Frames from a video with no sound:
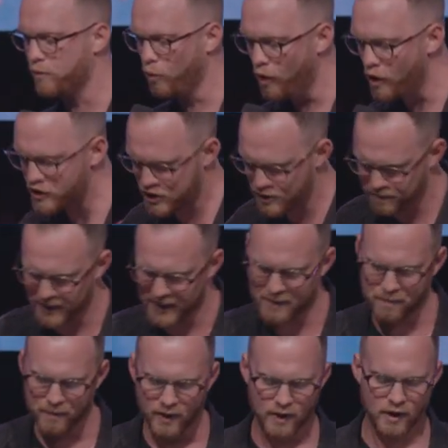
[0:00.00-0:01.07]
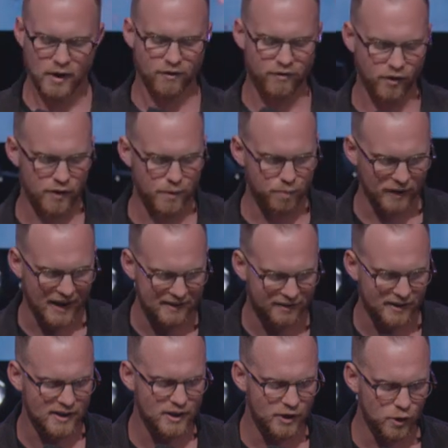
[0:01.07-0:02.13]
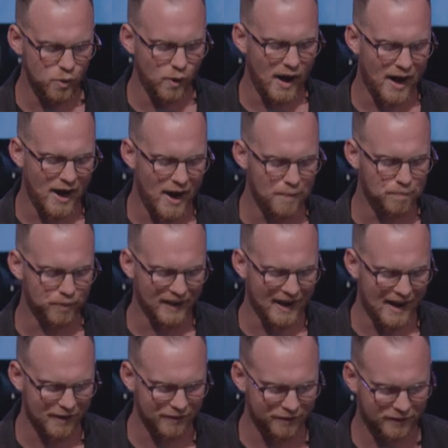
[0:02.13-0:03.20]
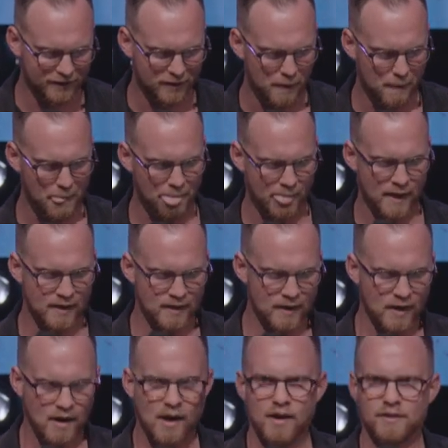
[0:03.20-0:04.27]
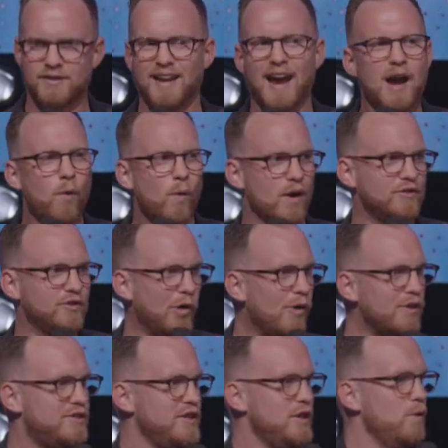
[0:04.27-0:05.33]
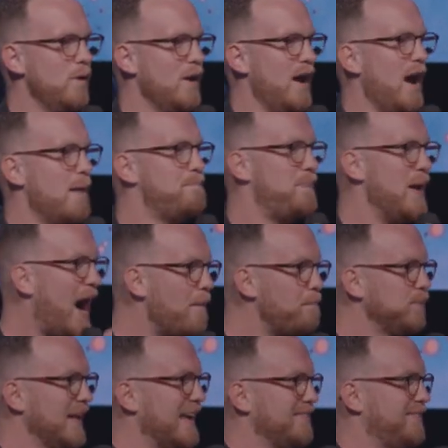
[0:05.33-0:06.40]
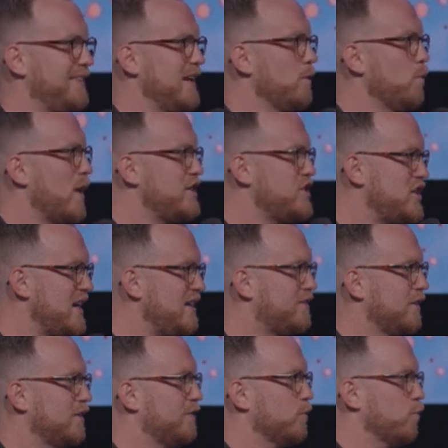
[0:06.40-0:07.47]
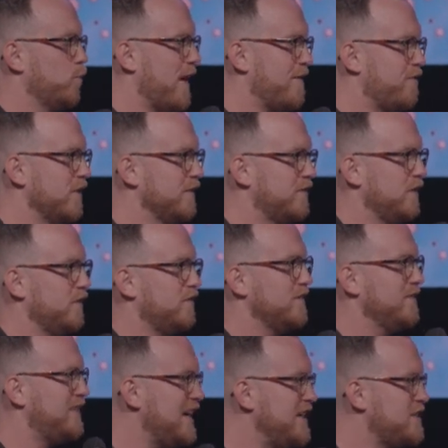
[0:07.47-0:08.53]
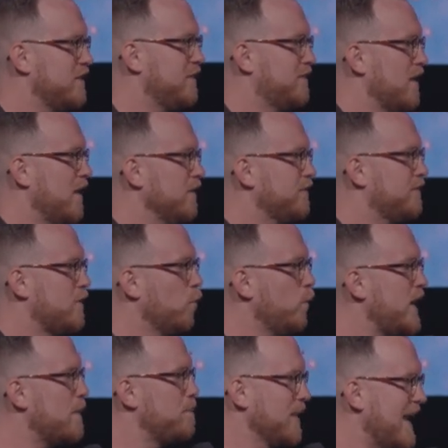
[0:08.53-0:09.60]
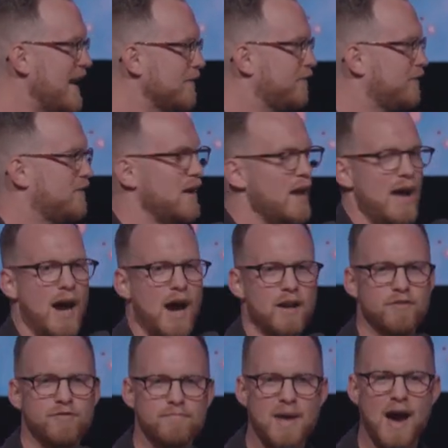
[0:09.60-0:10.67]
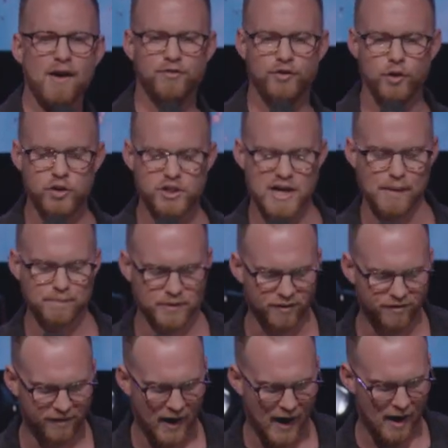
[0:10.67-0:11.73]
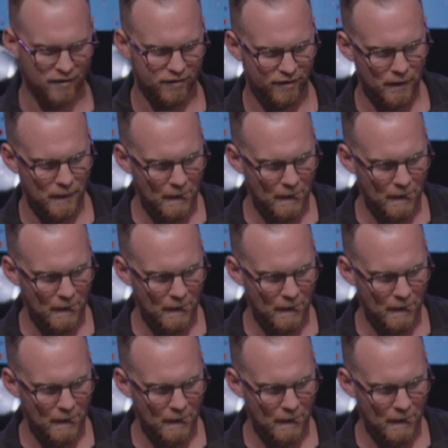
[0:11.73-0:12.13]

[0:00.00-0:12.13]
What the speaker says: Worship Him for the blessing. You are blessed. Today, I want to talk to you about blessing, where Jesus references and teaches us that we are blessed out of Matthew chapter 5.